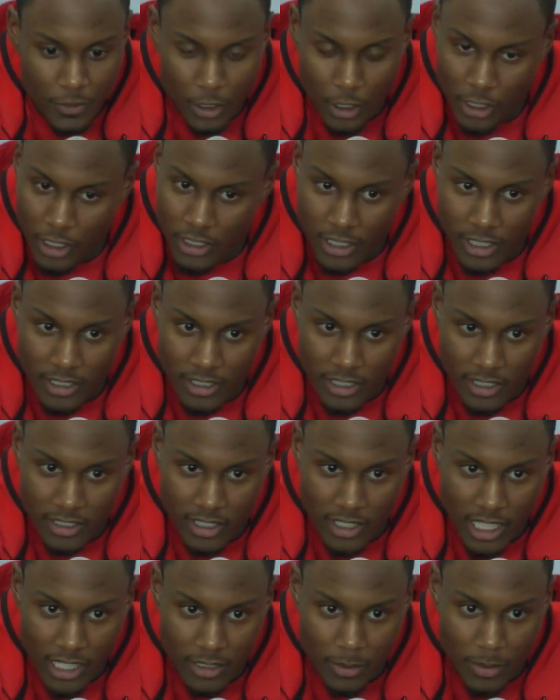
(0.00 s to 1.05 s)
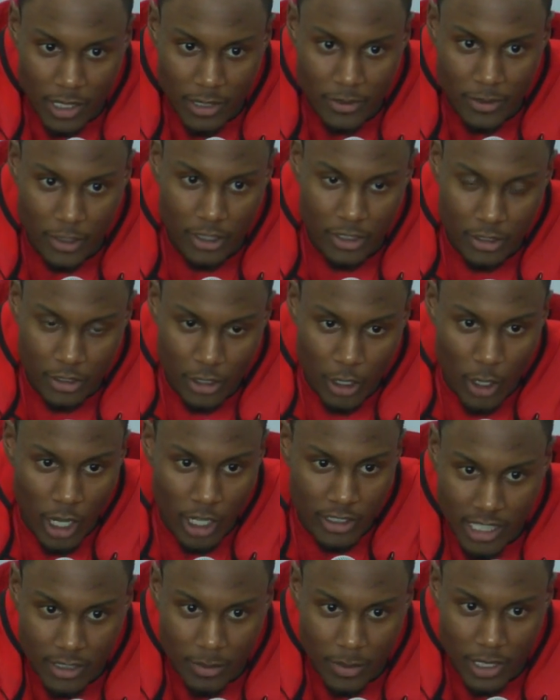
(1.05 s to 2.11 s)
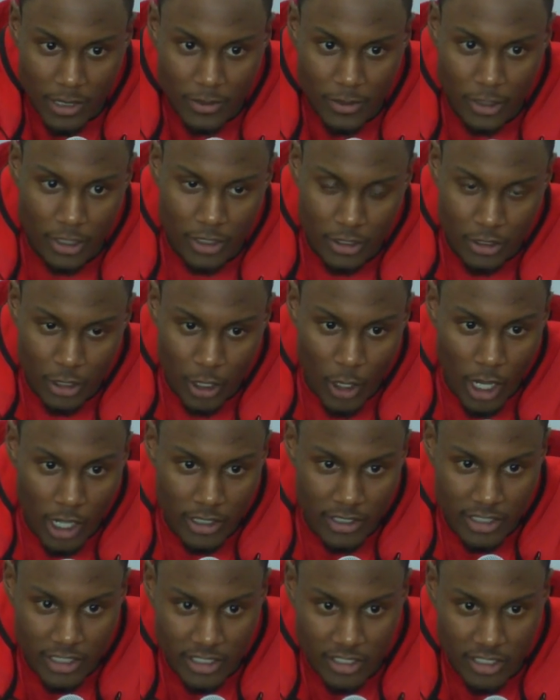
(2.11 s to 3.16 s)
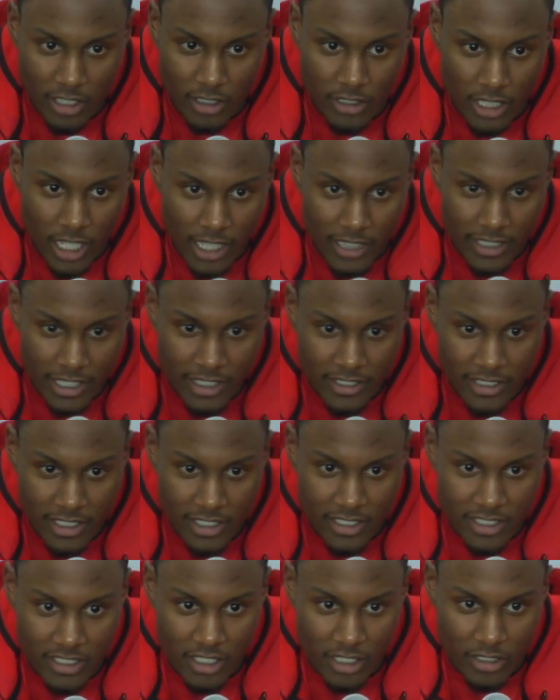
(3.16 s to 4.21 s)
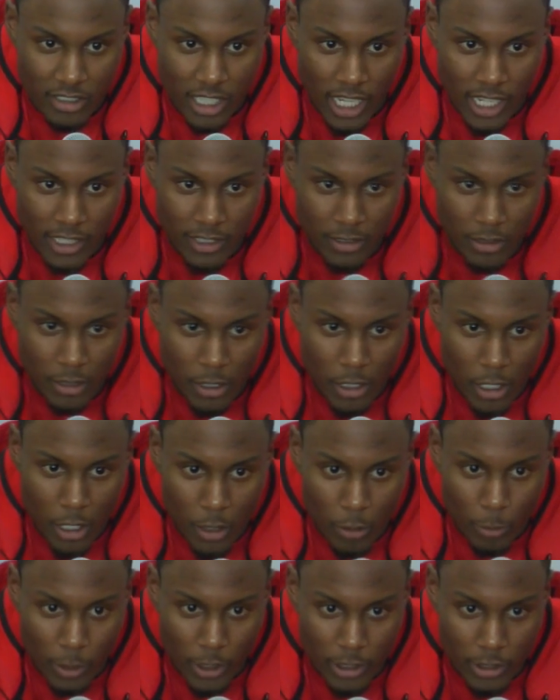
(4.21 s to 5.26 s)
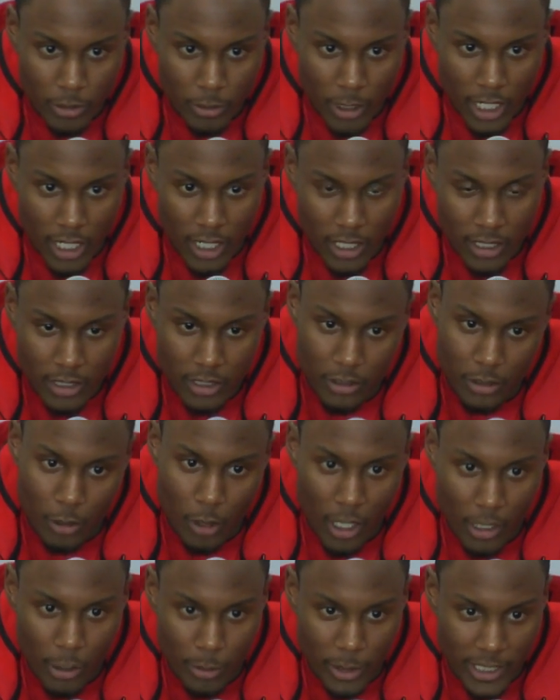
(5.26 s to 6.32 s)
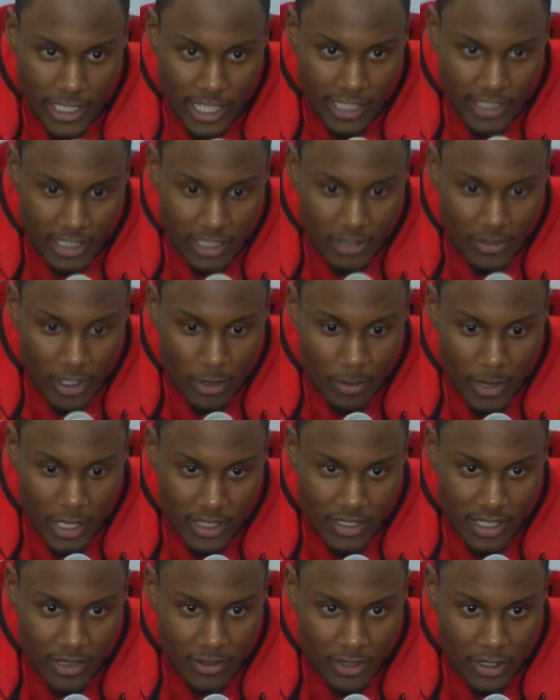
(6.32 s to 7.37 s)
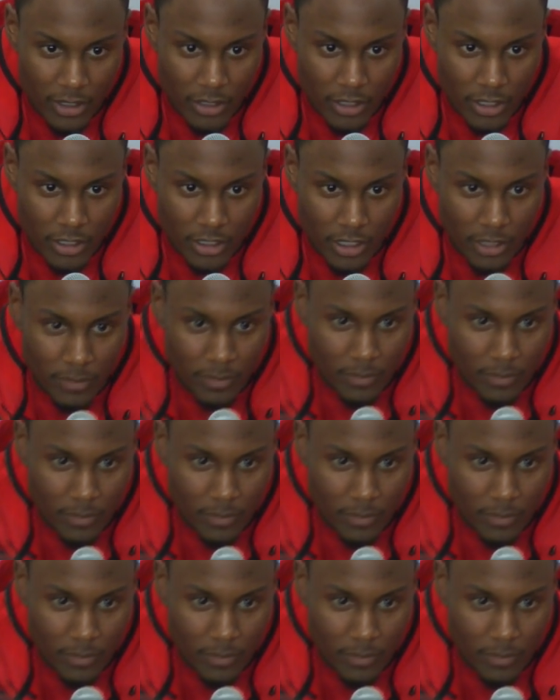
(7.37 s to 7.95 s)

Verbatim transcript: You know, there's a lot to play for. You know, our season is on the line. Their season is on the line. We're going to do all that we can to give our best effort on Thursday.